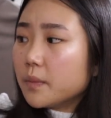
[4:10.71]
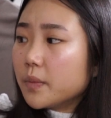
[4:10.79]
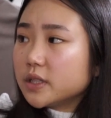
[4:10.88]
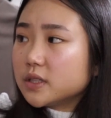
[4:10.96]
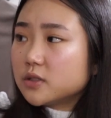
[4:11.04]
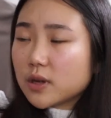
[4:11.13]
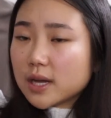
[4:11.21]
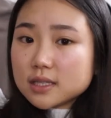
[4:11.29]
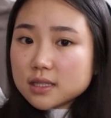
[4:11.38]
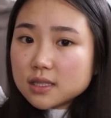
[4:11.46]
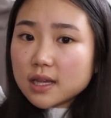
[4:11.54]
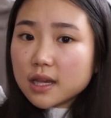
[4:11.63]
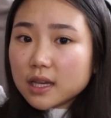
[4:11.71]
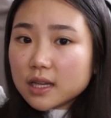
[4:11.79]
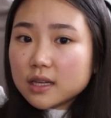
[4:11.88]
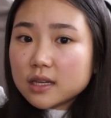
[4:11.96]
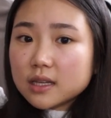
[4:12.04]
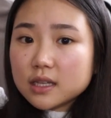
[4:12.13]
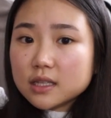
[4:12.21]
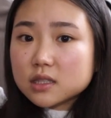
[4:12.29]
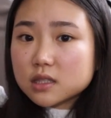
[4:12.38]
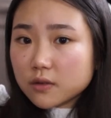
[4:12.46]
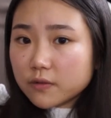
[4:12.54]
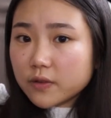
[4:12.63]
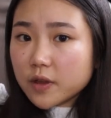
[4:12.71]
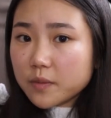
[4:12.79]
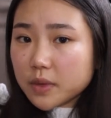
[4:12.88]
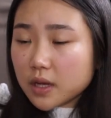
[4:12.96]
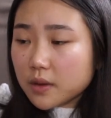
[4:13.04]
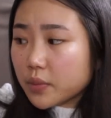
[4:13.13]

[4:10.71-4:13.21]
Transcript: But dresses, like it needs to fit me.